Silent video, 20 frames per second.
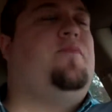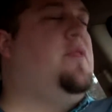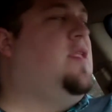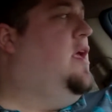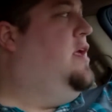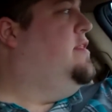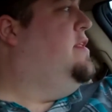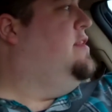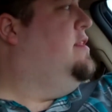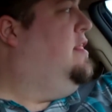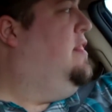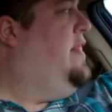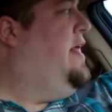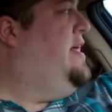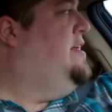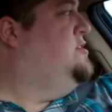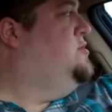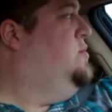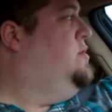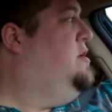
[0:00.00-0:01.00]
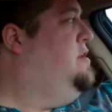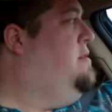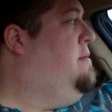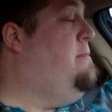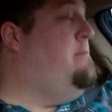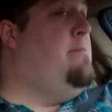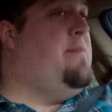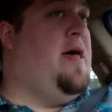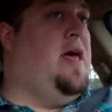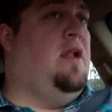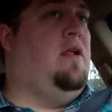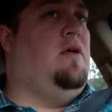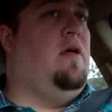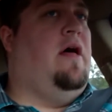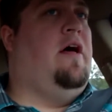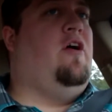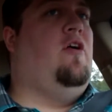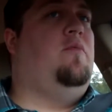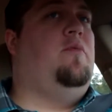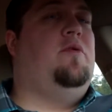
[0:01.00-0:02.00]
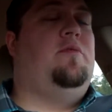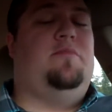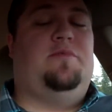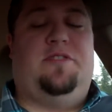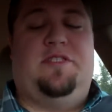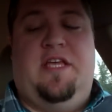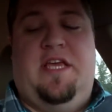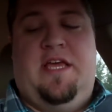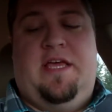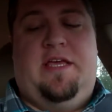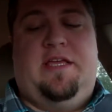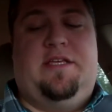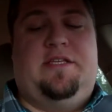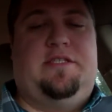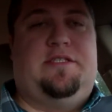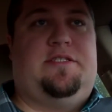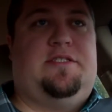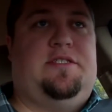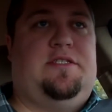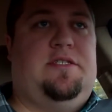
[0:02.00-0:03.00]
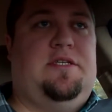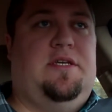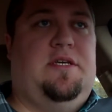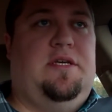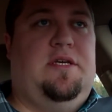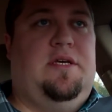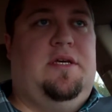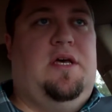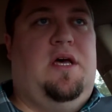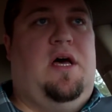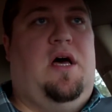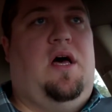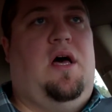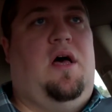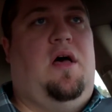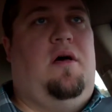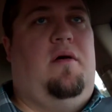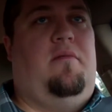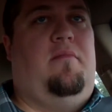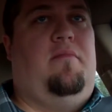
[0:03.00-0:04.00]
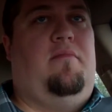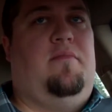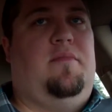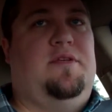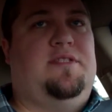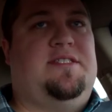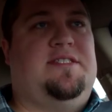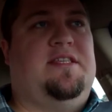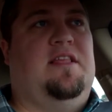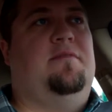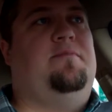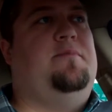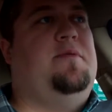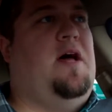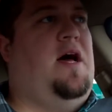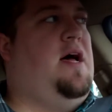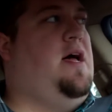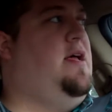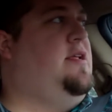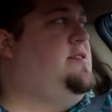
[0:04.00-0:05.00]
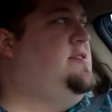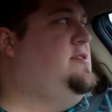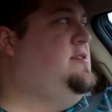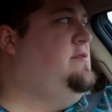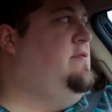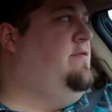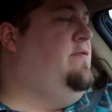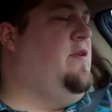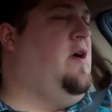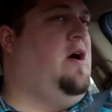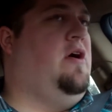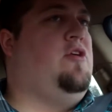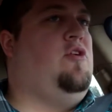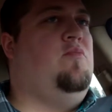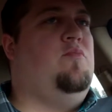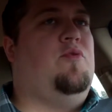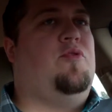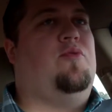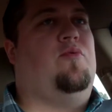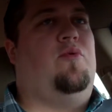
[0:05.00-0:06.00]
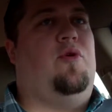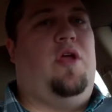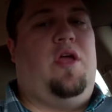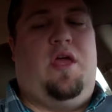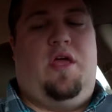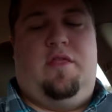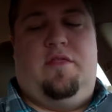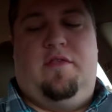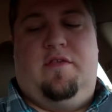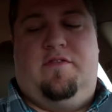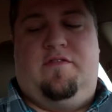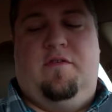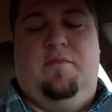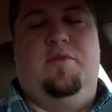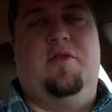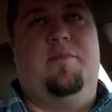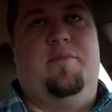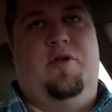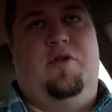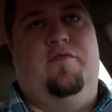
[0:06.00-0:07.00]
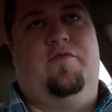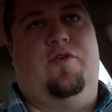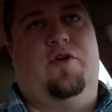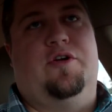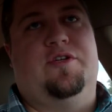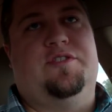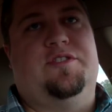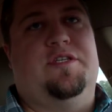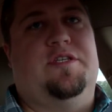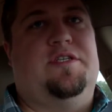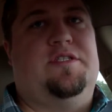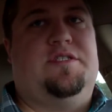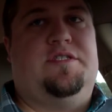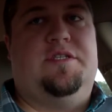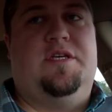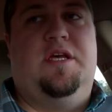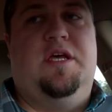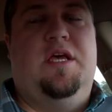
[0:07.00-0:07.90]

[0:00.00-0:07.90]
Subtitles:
And then the last one on the metal albums is Slipknot's Volume 3, The Subliminal Verses.